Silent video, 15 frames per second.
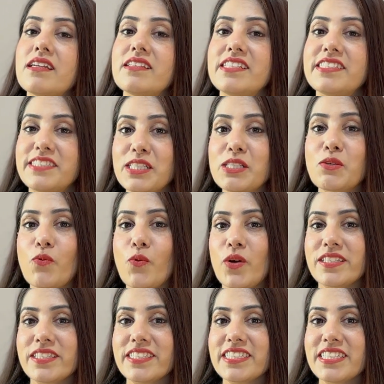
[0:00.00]
little
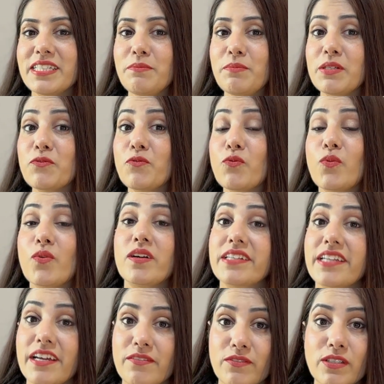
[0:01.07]
quantity, but
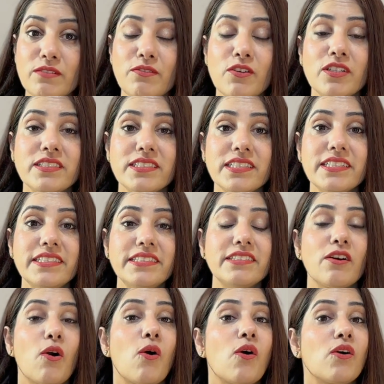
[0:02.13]
whatever was it,
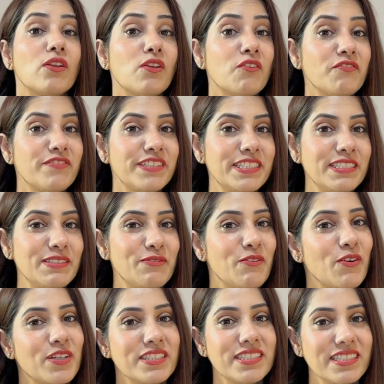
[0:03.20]
all of it
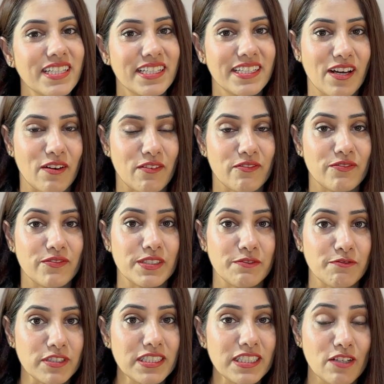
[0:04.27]
was enough. It
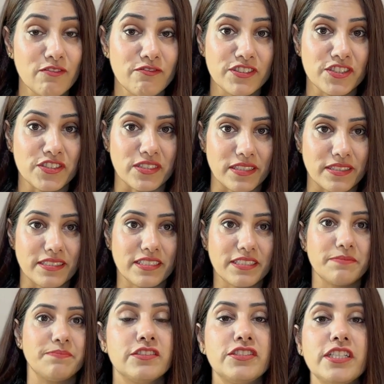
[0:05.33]
was sufficient.
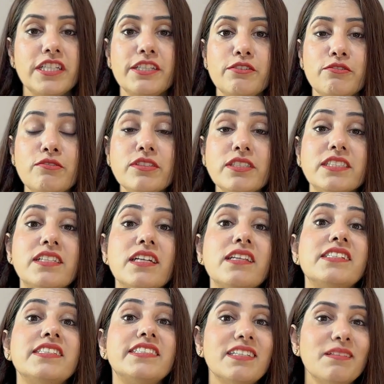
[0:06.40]
She used the
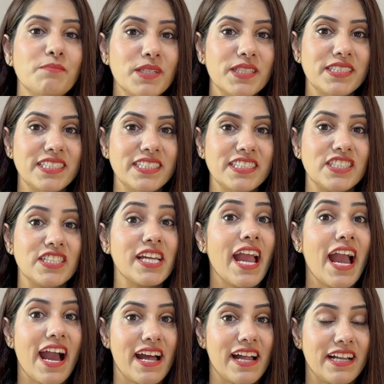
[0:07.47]
little money she
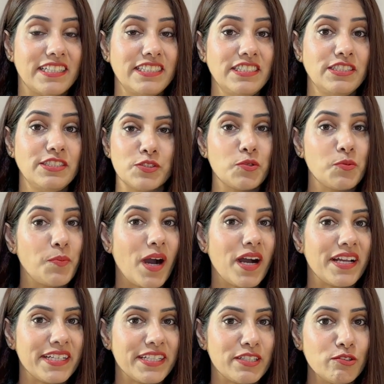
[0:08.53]
had to
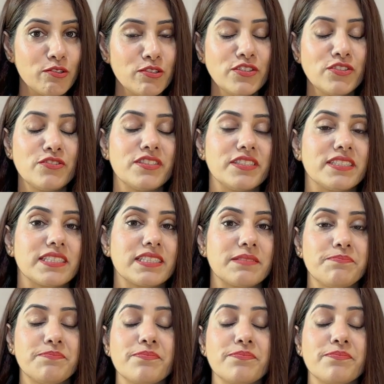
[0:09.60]
buy groceries.